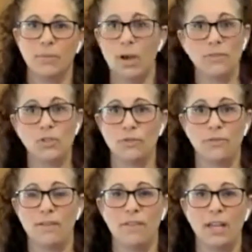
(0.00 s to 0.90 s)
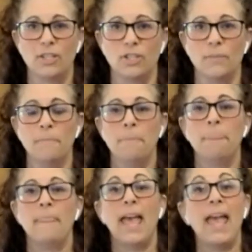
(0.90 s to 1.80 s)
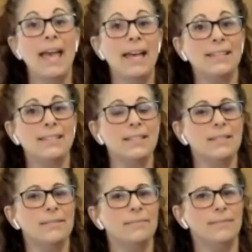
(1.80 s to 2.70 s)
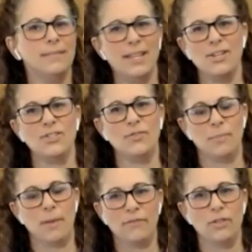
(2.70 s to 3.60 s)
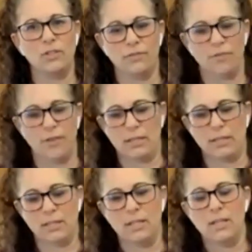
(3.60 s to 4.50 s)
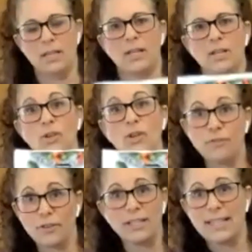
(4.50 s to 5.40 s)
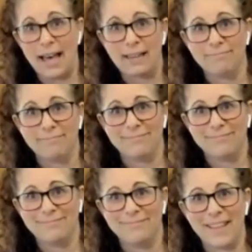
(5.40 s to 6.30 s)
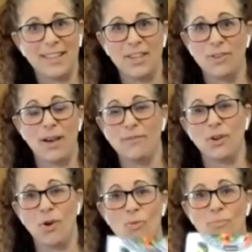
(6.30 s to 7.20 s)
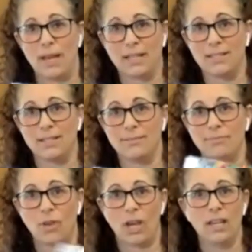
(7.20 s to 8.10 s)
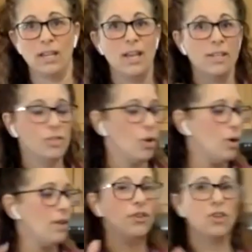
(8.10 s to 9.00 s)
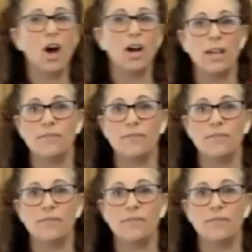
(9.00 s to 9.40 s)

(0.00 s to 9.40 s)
You have stir-fry veg. And here's for my freezer friends, you can freeze that. And then you have your own mix, okay? So if you